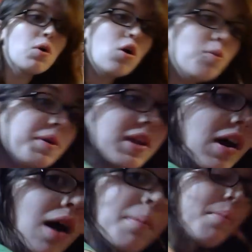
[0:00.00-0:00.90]
will open
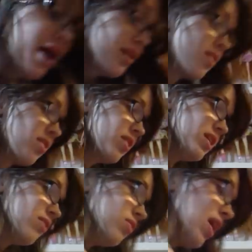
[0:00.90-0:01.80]
up my doll
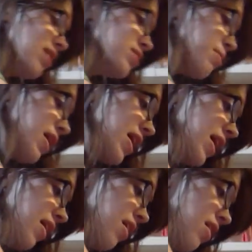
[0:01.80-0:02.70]
and give you guys my,